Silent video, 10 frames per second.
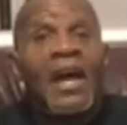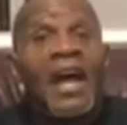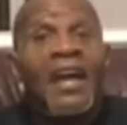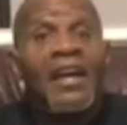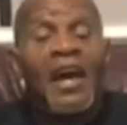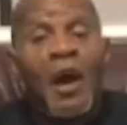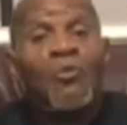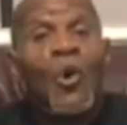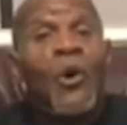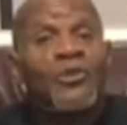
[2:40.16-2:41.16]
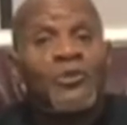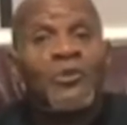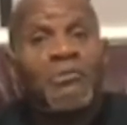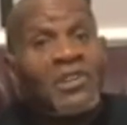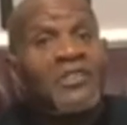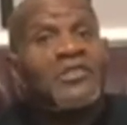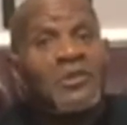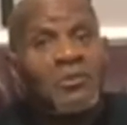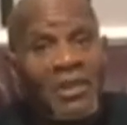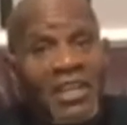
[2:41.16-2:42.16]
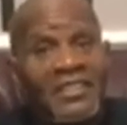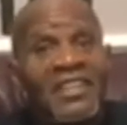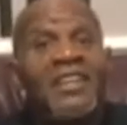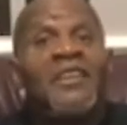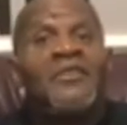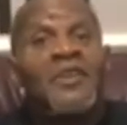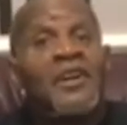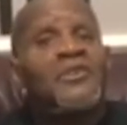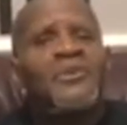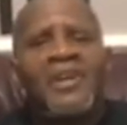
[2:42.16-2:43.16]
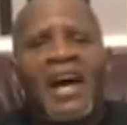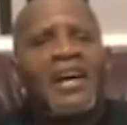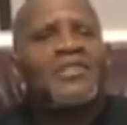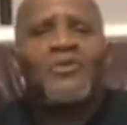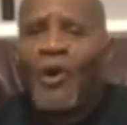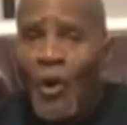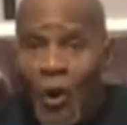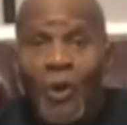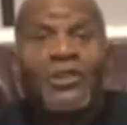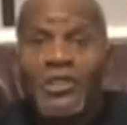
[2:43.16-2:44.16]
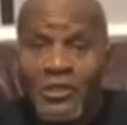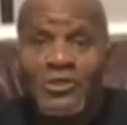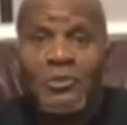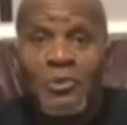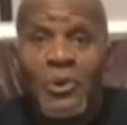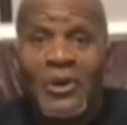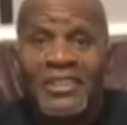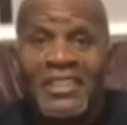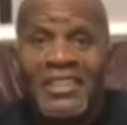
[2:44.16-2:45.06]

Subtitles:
Hey, I'm Walter from Justin's Place. Thank you guys for all of your support.